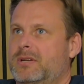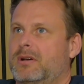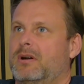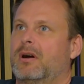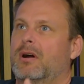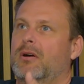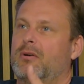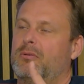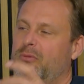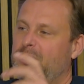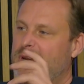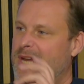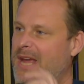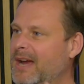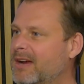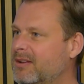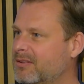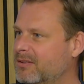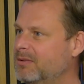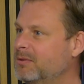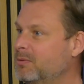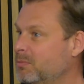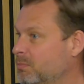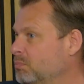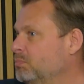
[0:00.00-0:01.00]
are
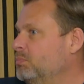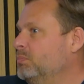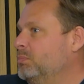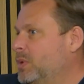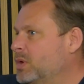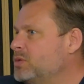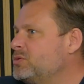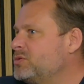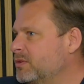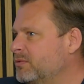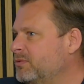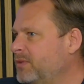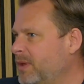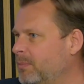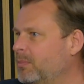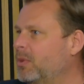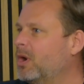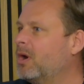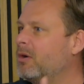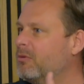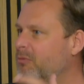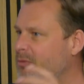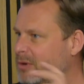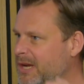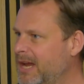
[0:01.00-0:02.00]
most of them
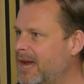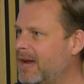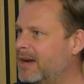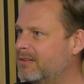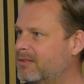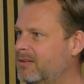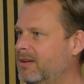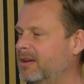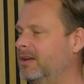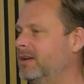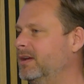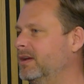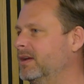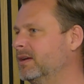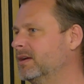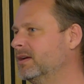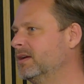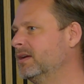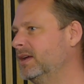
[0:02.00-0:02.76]
are reacting